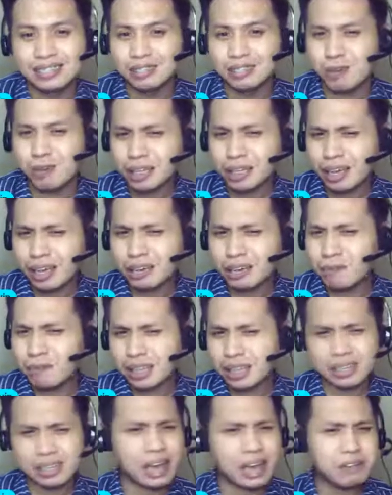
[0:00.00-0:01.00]

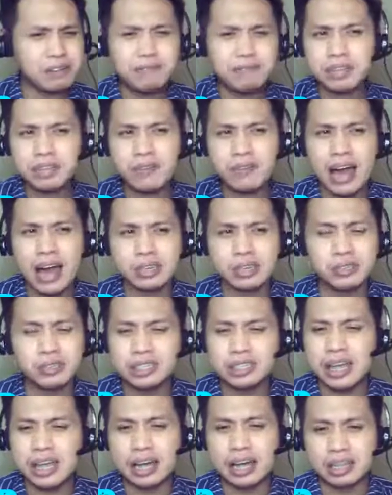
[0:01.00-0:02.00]
What kind of interaction
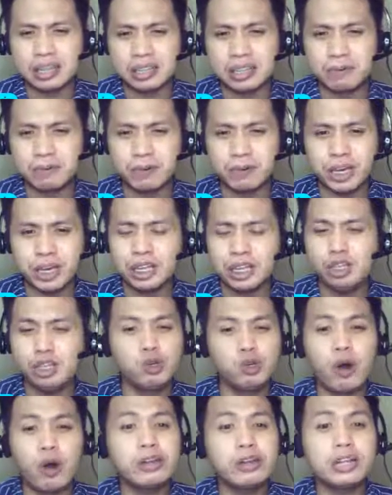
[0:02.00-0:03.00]
is that? Wherein
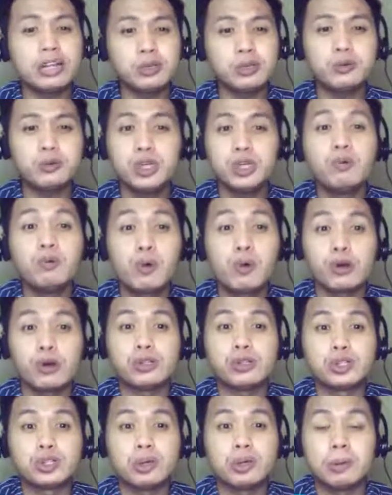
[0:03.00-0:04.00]
you are not using
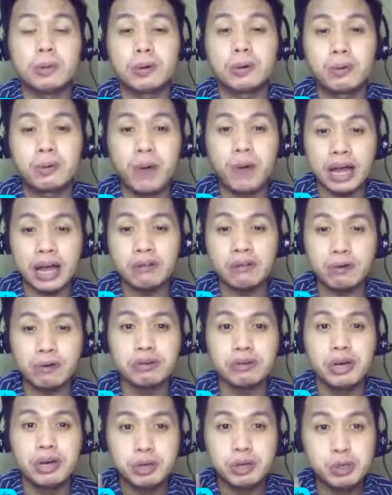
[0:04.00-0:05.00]
words, rather
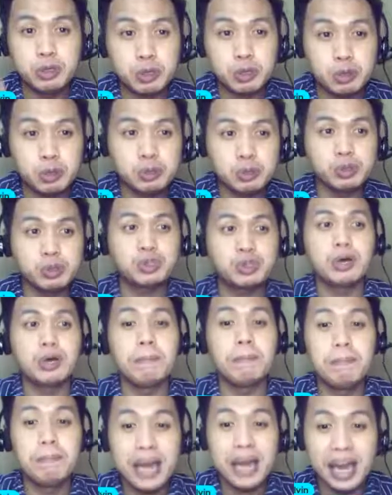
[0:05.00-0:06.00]
you use
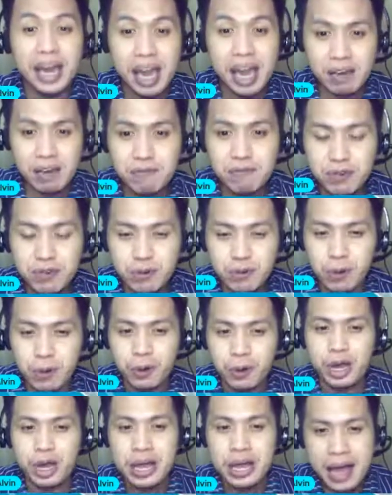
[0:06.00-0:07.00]
behavior,
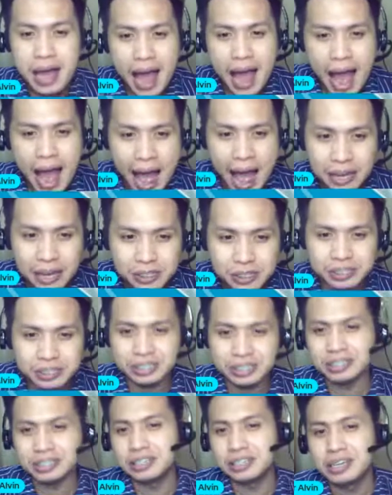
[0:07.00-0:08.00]

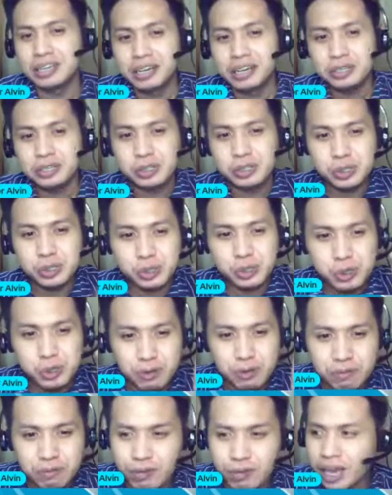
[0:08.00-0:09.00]
action to
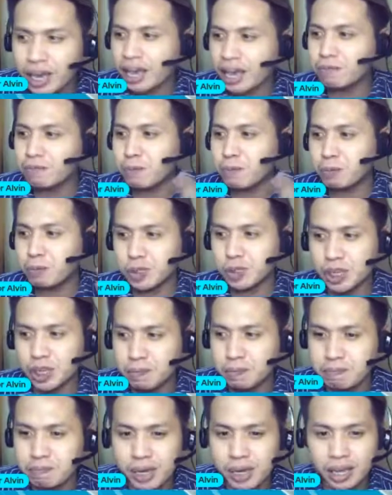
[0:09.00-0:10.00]
convey and represent
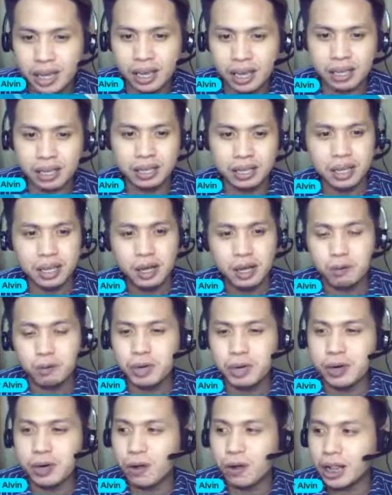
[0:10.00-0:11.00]
meaning.
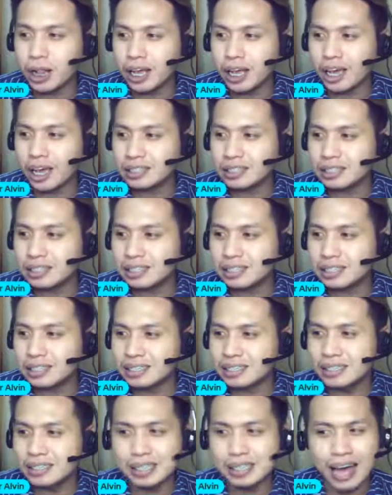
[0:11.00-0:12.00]
We call it,
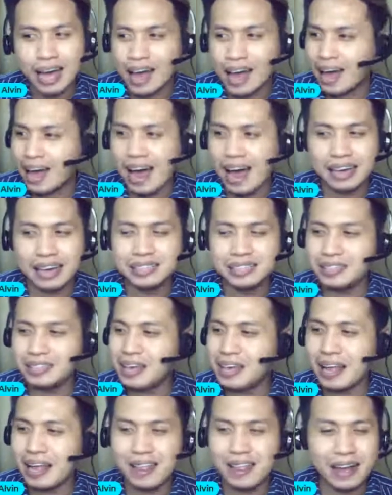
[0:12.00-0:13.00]
yeah, I see
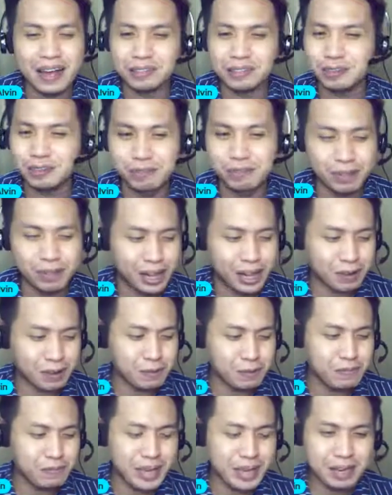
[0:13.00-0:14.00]
a lot of
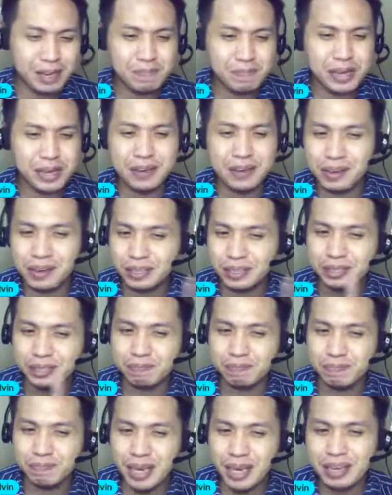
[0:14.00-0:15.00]
letter B because
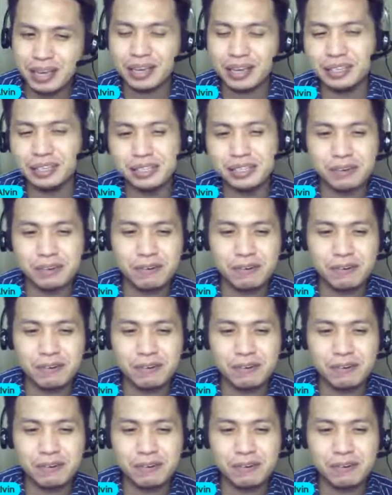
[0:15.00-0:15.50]
B is the